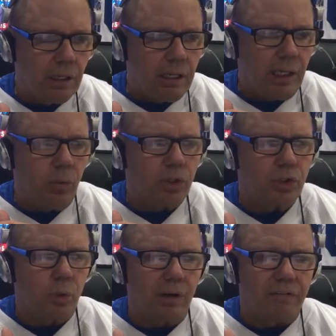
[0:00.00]
He wants
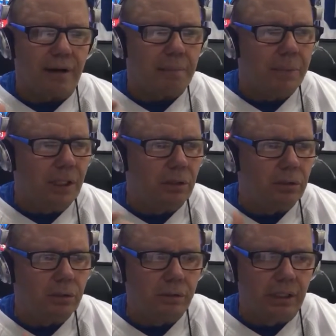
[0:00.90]
25 mil.
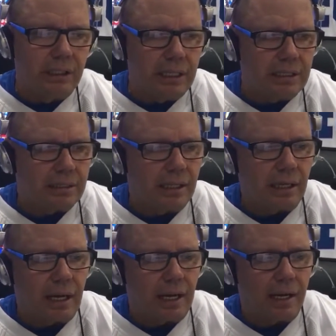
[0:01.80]
Denise, that
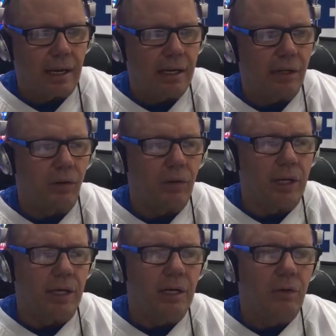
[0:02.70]
I
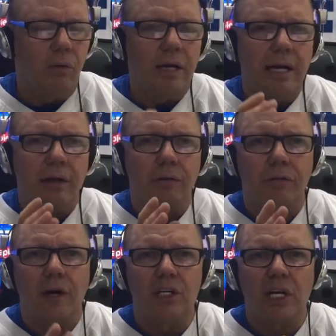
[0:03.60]
agree. Right now the
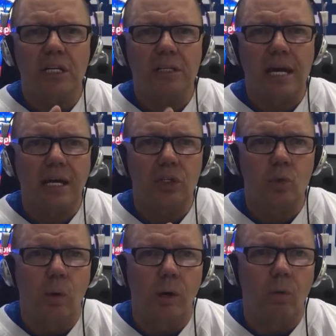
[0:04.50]
franchise tag is
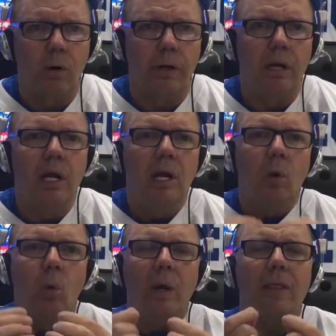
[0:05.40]
21.
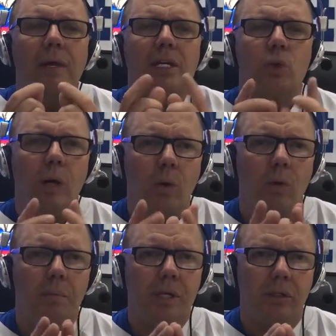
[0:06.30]
With that
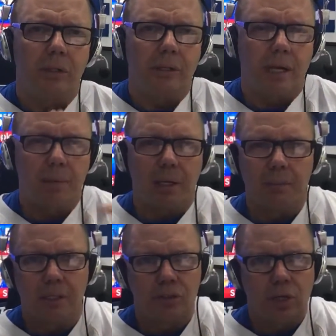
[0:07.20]
21 million, I'm
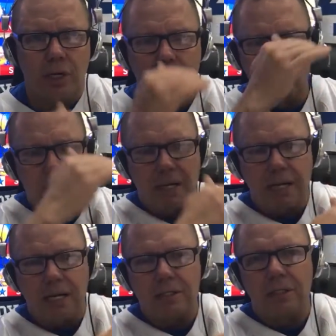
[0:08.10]
gonna try to use my
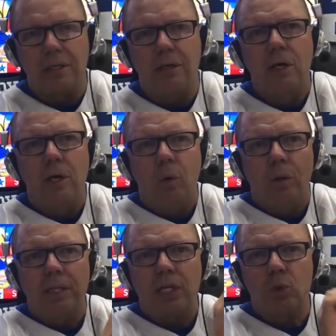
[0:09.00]
hands here.
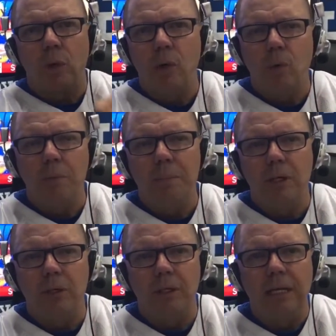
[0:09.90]
With that 21
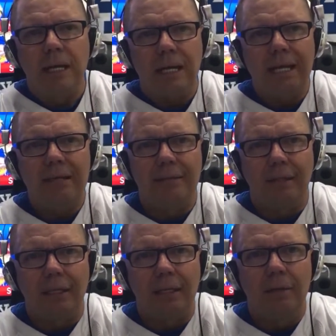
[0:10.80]
million,
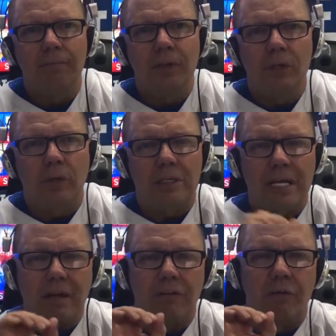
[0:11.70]
easily you could
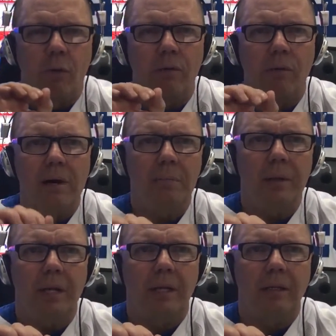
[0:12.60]
take a fourth round
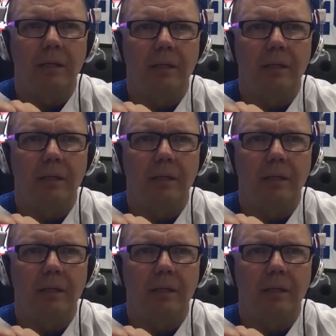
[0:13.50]
pick,